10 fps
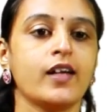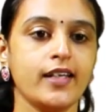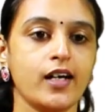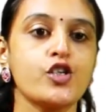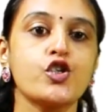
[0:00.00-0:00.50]

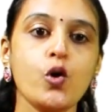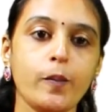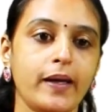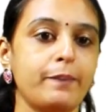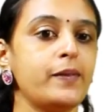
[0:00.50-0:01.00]
Here,
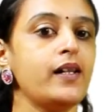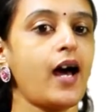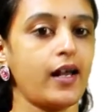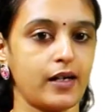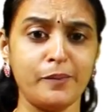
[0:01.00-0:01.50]
two people
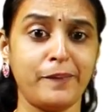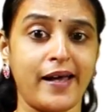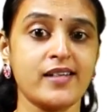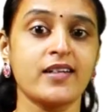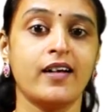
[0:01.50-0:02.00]
are
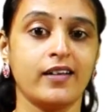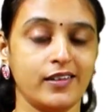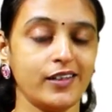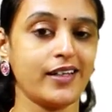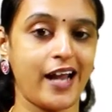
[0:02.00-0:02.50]
compared,
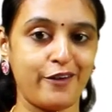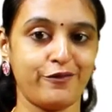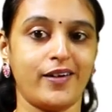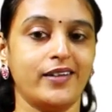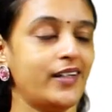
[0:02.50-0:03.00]
the
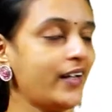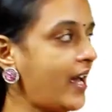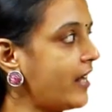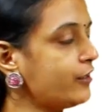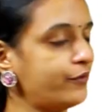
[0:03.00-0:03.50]
grandfather
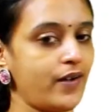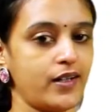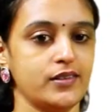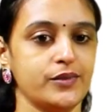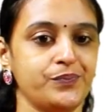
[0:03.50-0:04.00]
and the
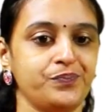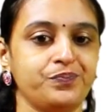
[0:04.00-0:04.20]
father.